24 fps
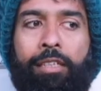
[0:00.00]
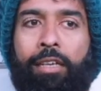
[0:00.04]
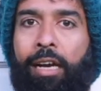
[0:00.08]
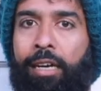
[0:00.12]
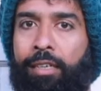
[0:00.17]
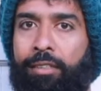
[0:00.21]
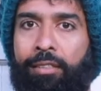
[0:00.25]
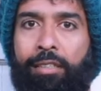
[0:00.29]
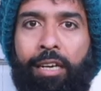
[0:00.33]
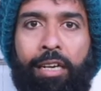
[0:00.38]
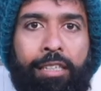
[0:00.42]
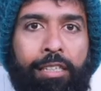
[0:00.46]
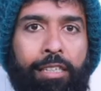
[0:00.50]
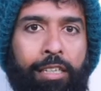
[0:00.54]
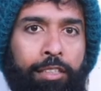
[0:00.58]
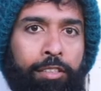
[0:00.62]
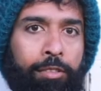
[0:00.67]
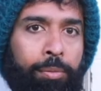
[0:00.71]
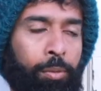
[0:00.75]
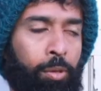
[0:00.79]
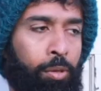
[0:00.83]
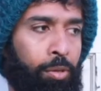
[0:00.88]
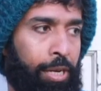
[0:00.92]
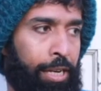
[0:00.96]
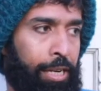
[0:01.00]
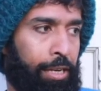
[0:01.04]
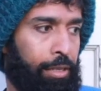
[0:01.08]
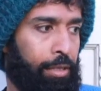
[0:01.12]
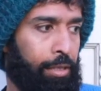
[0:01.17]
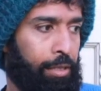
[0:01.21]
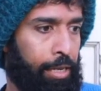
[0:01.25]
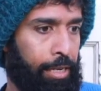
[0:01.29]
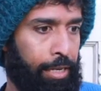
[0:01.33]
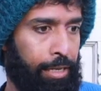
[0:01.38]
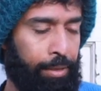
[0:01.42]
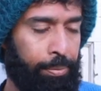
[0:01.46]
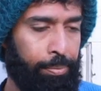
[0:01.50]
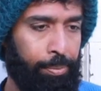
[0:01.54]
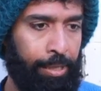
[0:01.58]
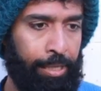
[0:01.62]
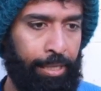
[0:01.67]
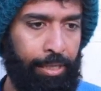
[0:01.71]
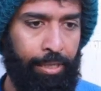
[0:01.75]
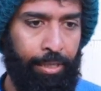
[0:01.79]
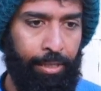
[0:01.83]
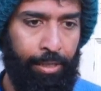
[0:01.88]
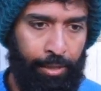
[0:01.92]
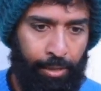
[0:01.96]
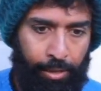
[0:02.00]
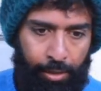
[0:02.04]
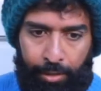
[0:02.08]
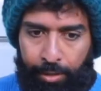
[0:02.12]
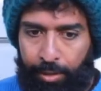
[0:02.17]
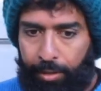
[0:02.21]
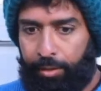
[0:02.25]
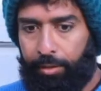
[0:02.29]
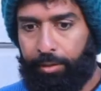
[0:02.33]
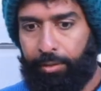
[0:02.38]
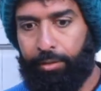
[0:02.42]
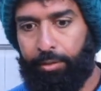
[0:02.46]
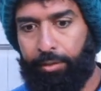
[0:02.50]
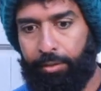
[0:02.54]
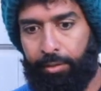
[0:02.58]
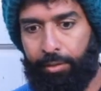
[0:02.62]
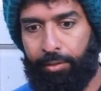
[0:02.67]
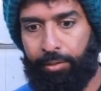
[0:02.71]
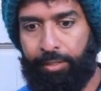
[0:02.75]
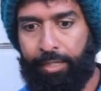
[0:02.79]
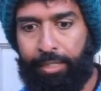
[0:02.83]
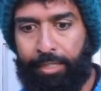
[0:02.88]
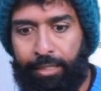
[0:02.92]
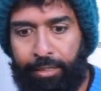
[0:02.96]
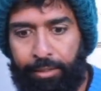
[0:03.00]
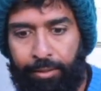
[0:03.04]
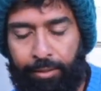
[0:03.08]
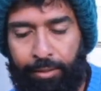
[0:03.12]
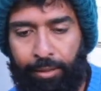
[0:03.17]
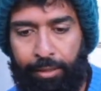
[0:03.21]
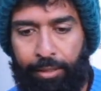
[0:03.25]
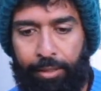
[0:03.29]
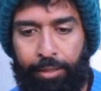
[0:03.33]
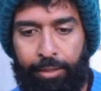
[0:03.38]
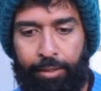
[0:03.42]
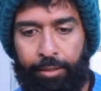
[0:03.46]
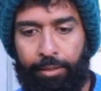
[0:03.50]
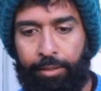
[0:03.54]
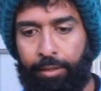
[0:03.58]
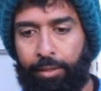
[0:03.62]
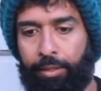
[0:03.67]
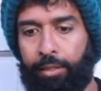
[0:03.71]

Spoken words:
had started exploring it pretty seriously,